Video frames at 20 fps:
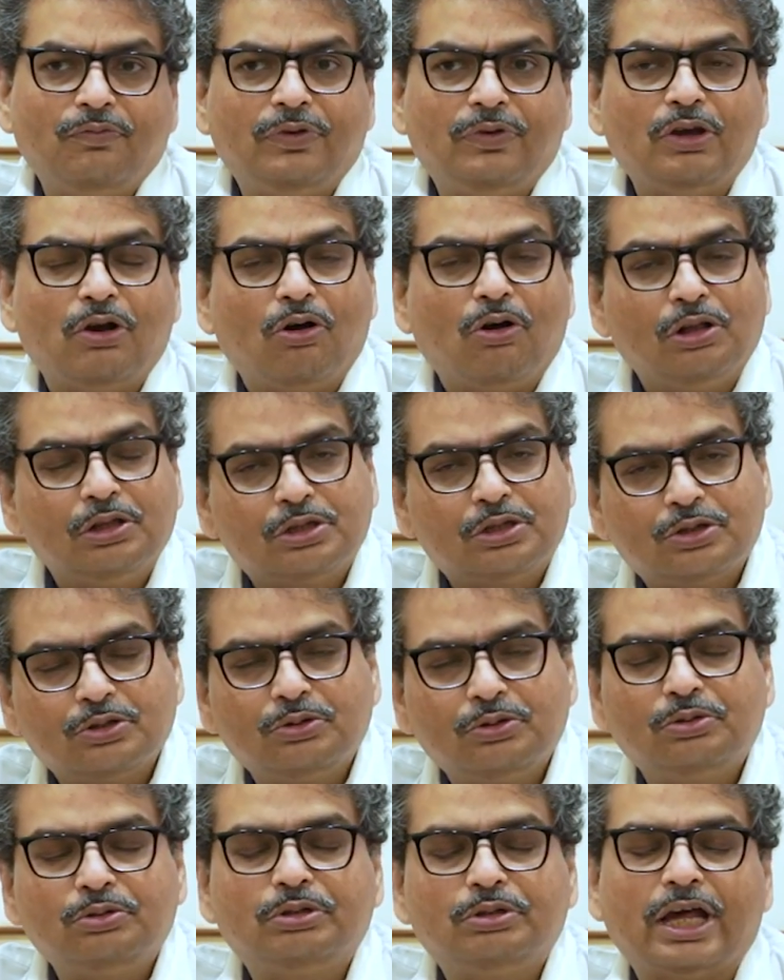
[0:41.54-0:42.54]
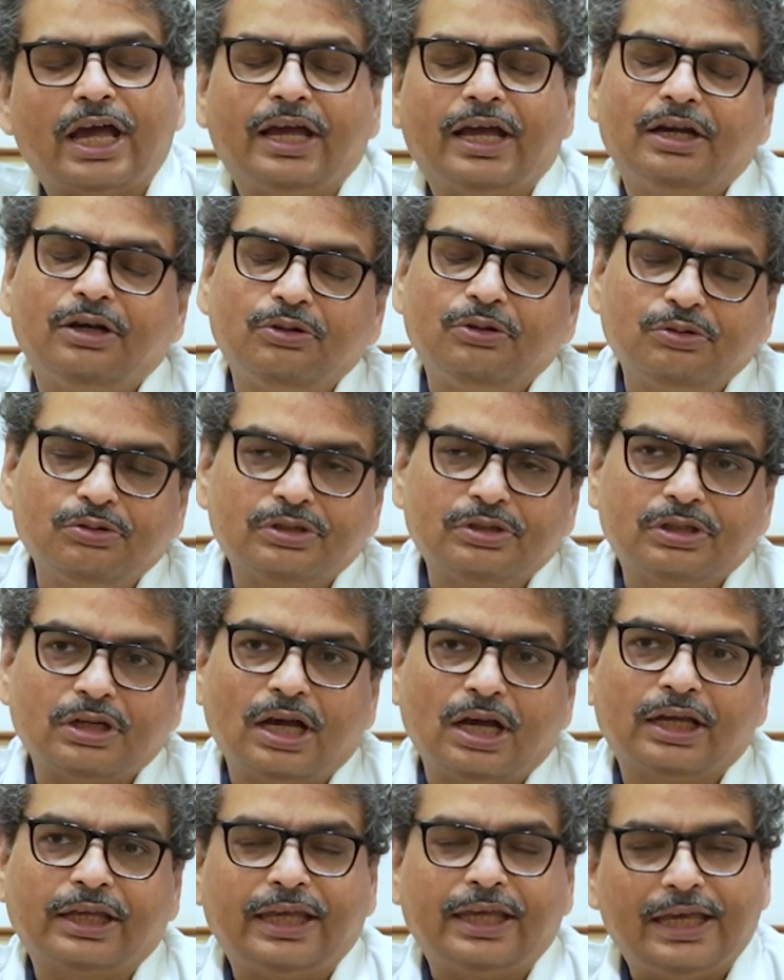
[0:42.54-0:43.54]
We also diagnosed
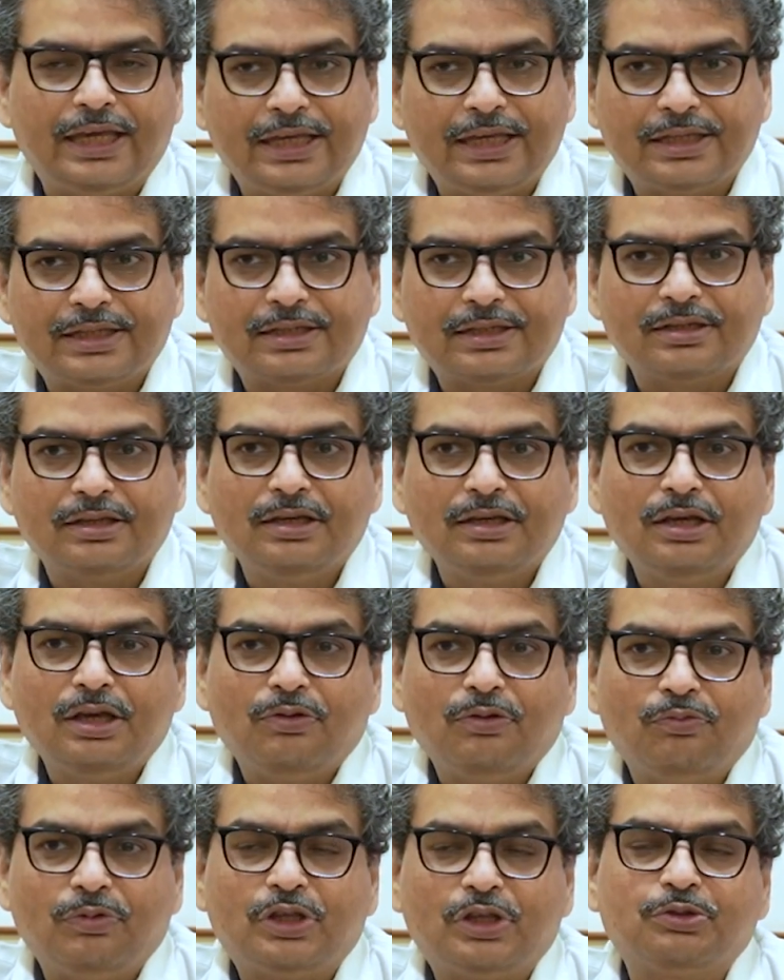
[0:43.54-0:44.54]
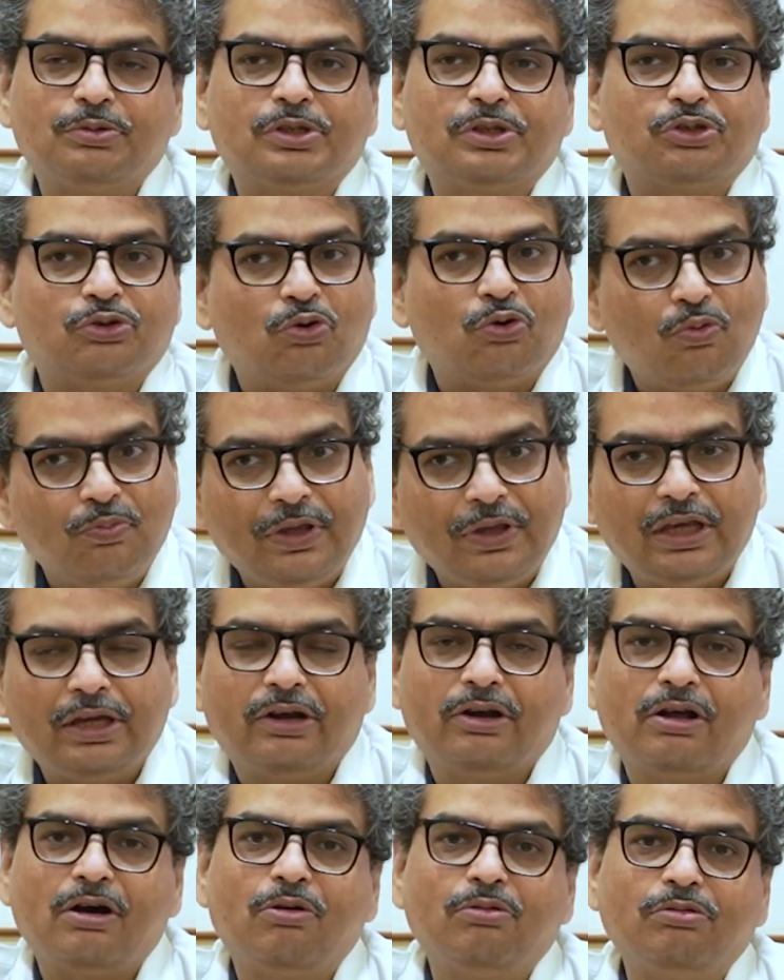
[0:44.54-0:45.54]
a case which was roaming
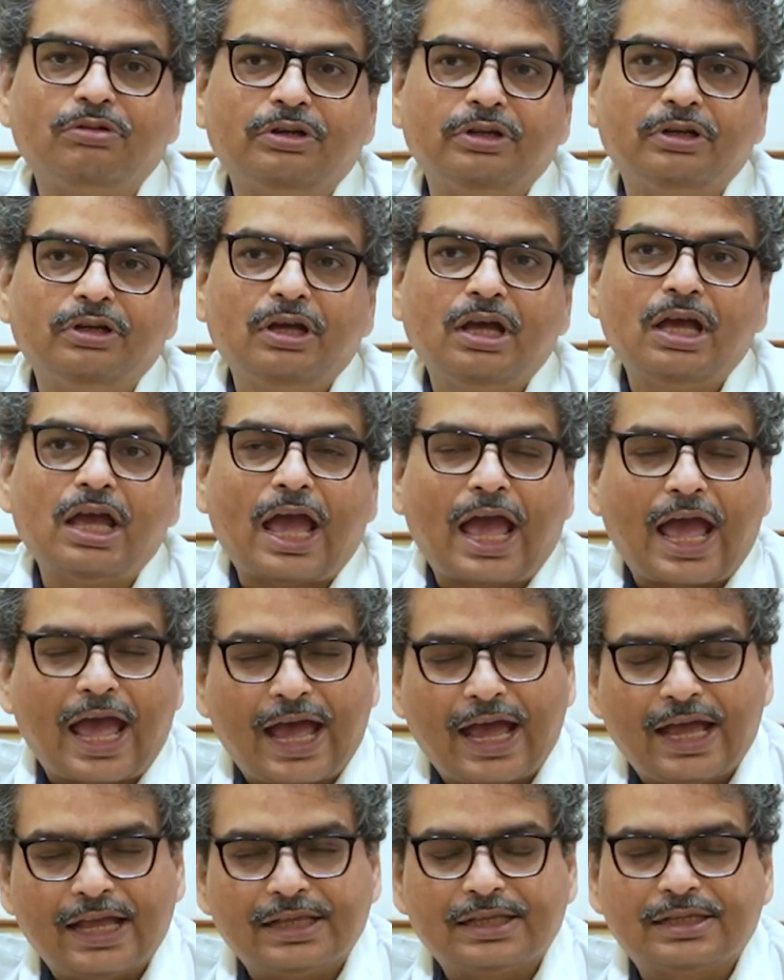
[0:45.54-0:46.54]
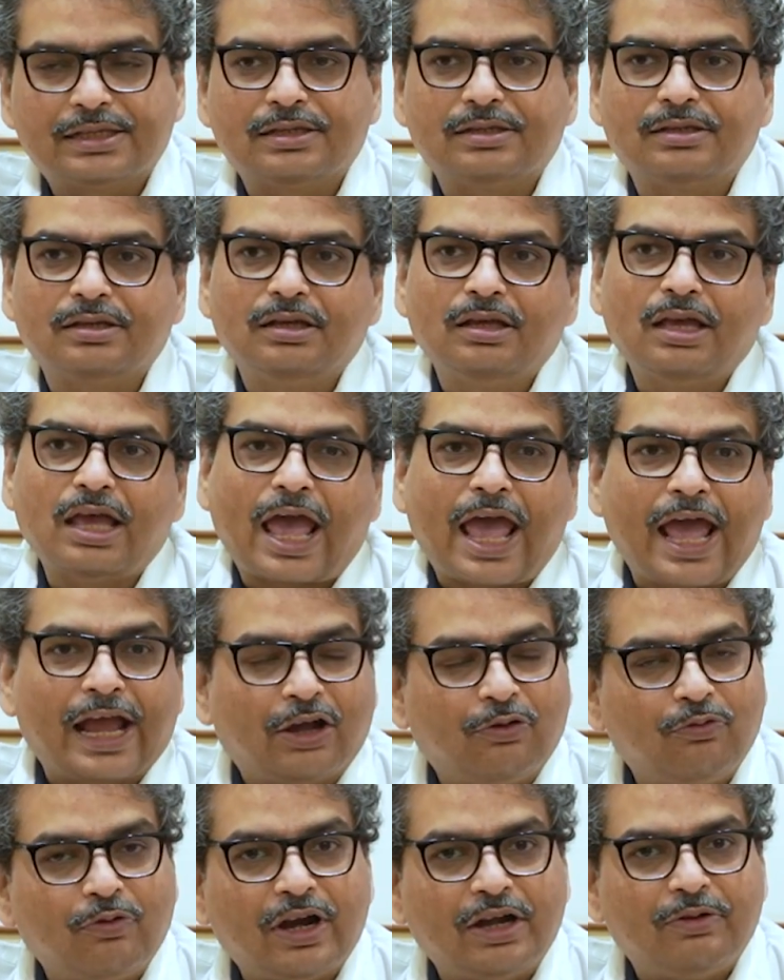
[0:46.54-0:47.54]
around as
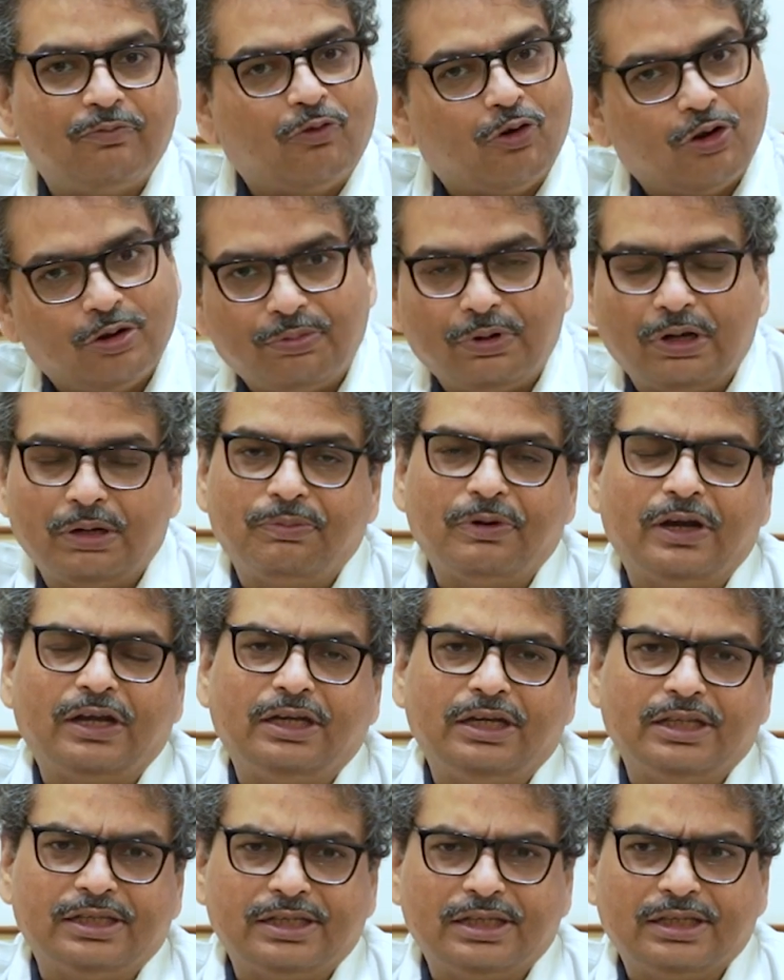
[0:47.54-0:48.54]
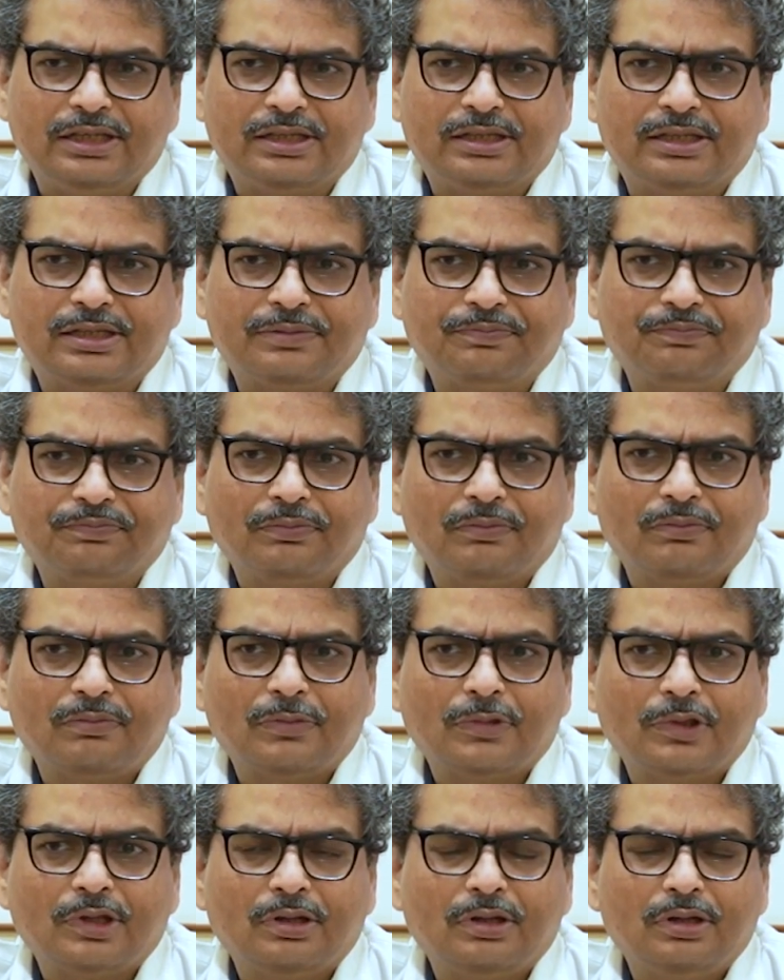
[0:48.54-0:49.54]
acquired von Willebrand disease.
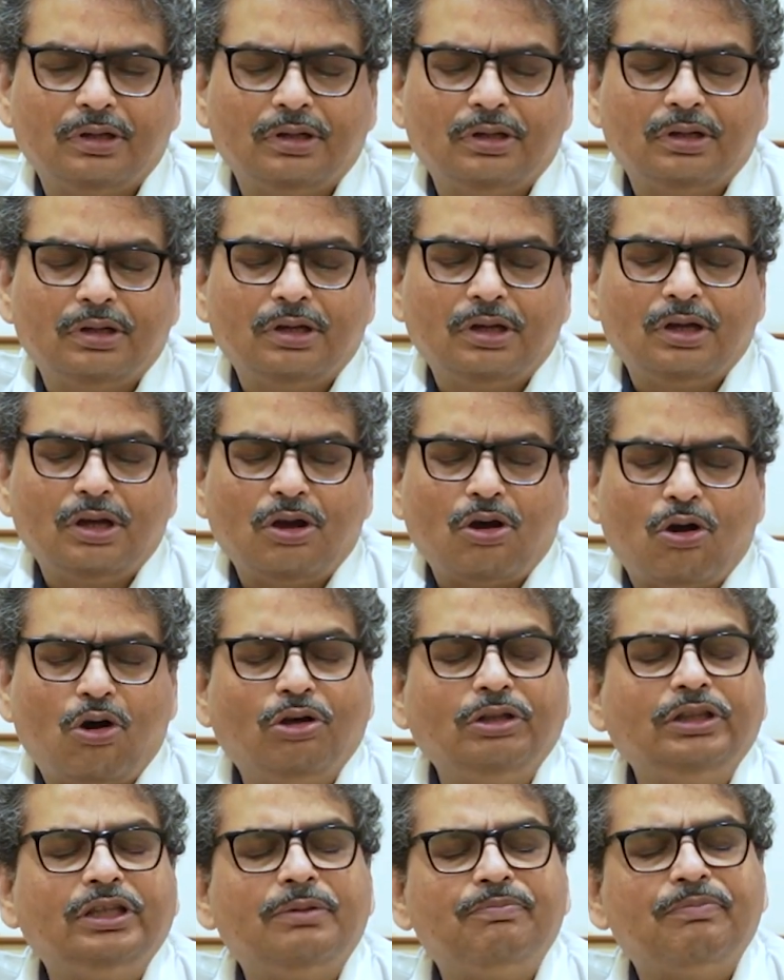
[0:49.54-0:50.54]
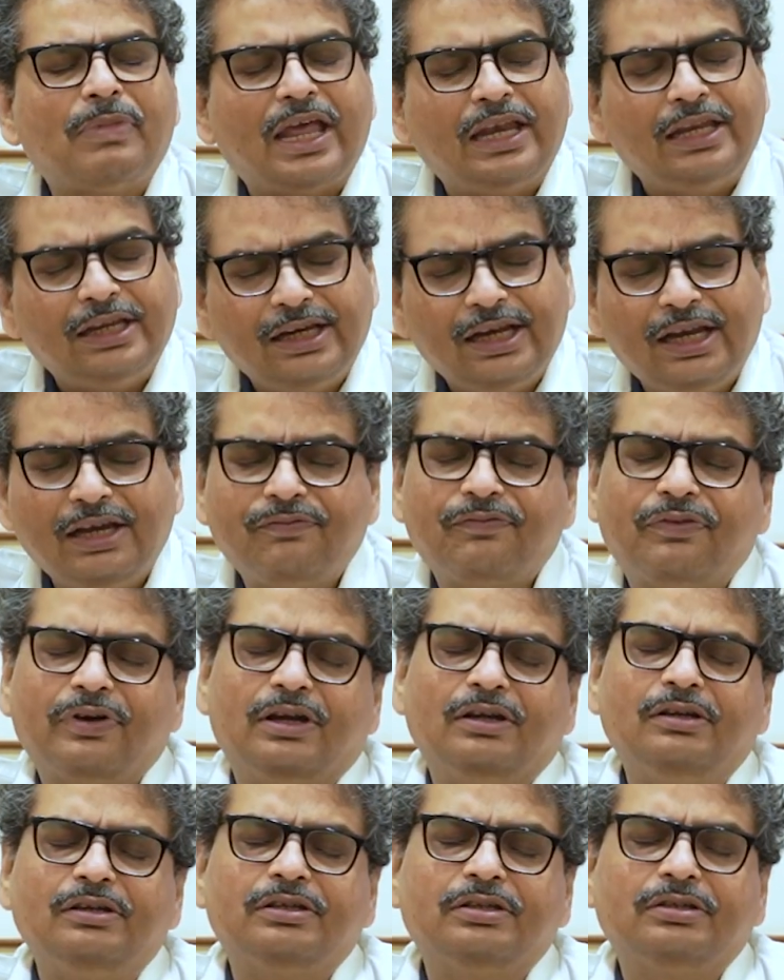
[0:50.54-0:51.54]
On the malignant
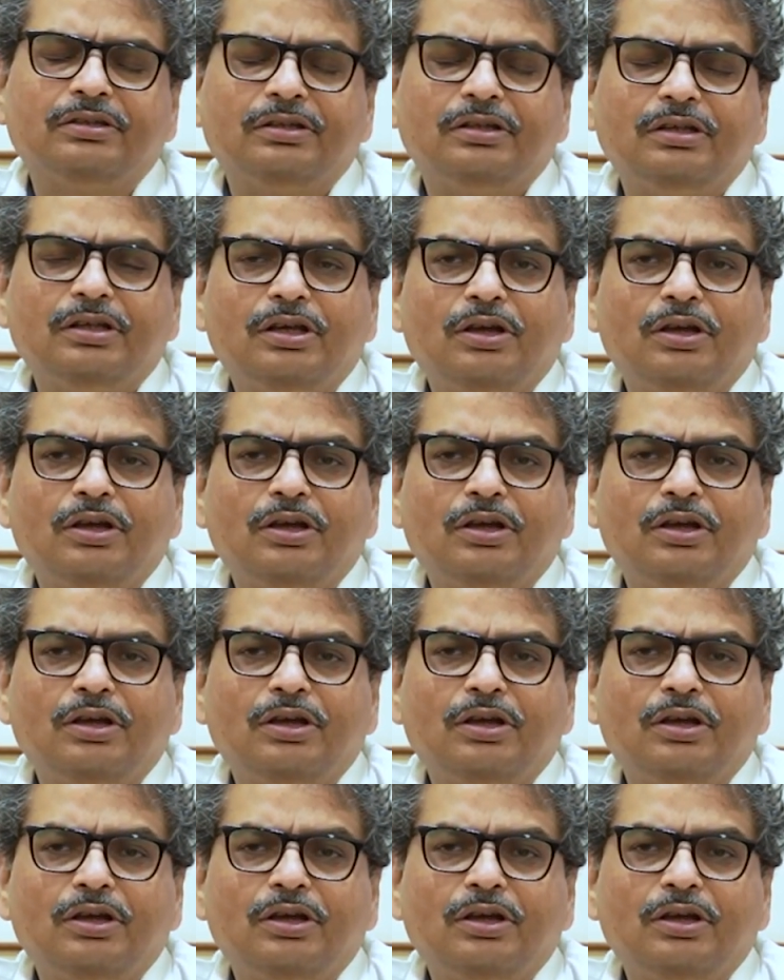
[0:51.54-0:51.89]
front,